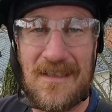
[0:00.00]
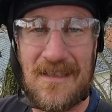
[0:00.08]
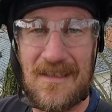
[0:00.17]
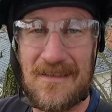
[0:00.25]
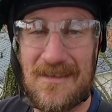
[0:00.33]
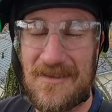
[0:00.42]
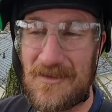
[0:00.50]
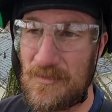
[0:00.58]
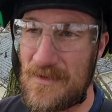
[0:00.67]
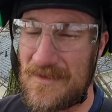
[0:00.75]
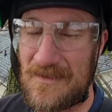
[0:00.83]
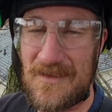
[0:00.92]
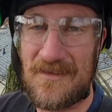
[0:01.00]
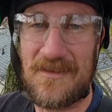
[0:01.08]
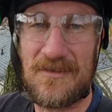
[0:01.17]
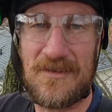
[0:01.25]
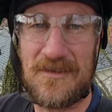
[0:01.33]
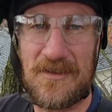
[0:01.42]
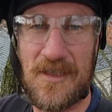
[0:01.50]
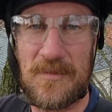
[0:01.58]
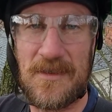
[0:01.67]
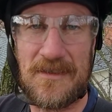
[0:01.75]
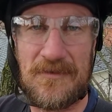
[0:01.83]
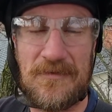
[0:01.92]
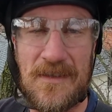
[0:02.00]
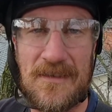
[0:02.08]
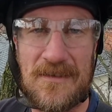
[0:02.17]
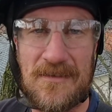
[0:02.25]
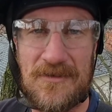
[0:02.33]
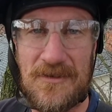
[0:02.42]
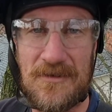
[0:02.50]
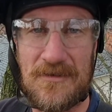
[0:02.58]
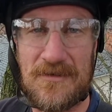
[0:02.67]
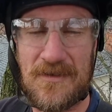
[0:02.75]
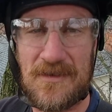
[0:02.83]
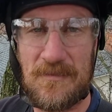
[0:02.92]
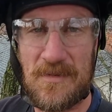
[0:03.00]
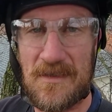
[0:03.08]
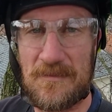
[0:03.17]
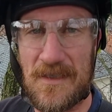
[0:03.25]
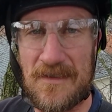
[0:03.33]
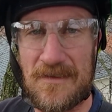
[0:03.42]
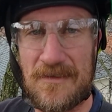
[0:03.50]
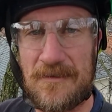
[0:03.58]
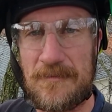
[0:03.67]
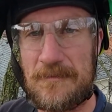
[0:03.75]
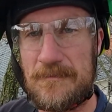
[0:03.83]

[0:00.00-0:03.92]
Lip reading: and I just wasn't considering the doubling effect. So just keep that in mind, guys.